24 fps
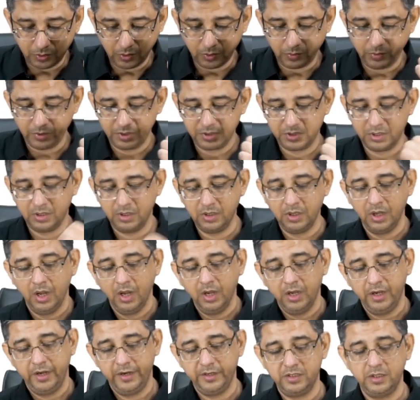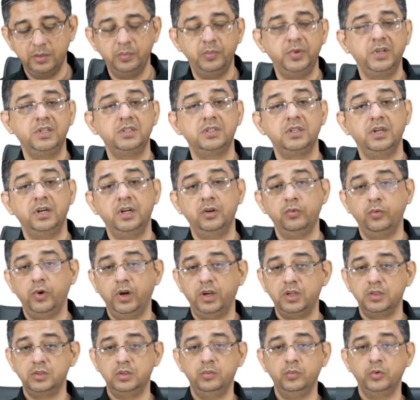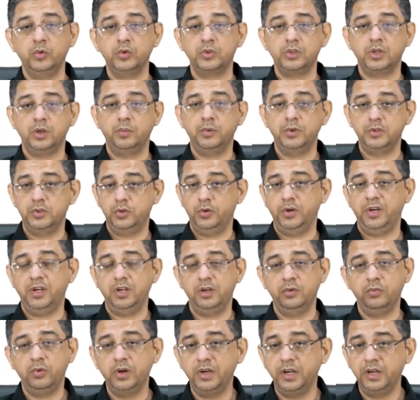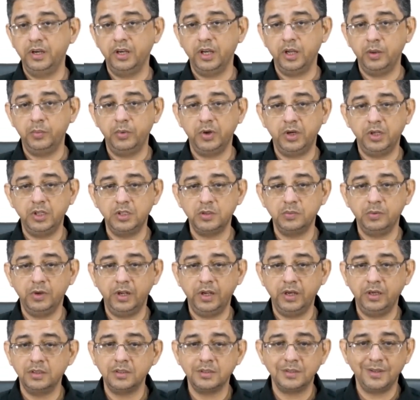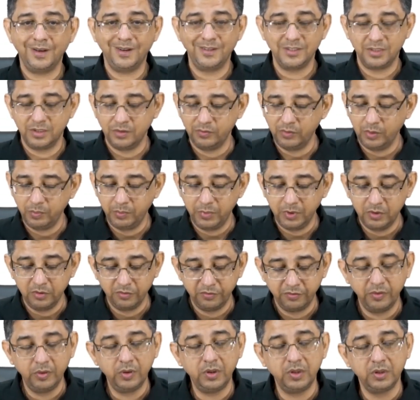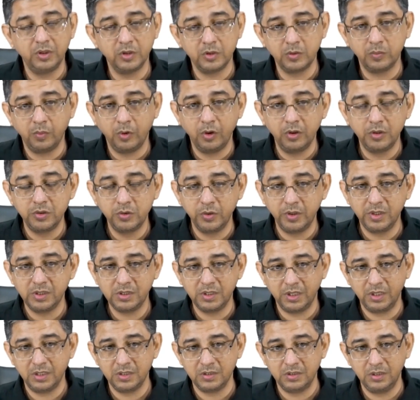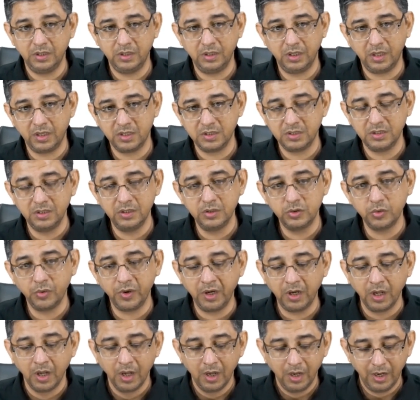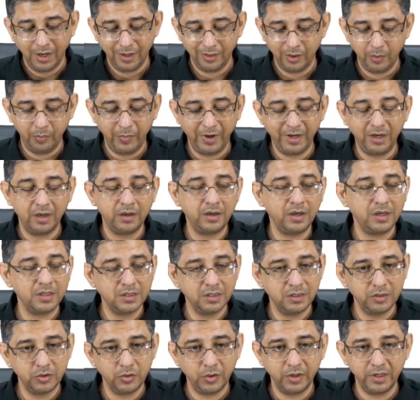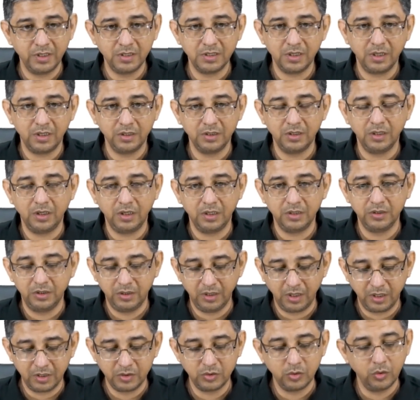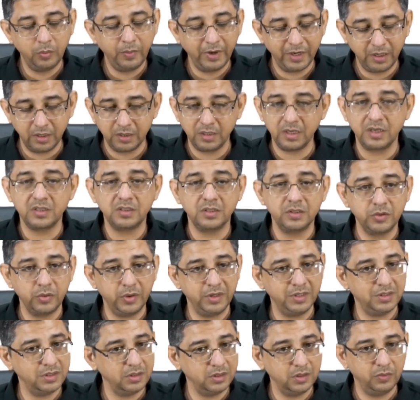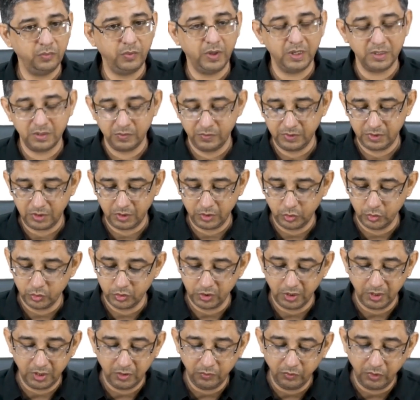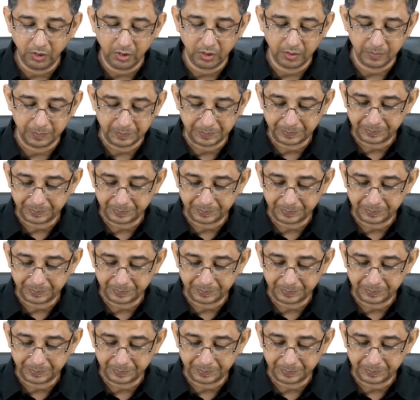the question, it simply said, what is the most common joint involved in diabetes mellitus? The answer would be the foot. The small joints, that is the tarsal joint, and the metatarsal joints are the tarso-metatarsal joints are the ones which are usually involved.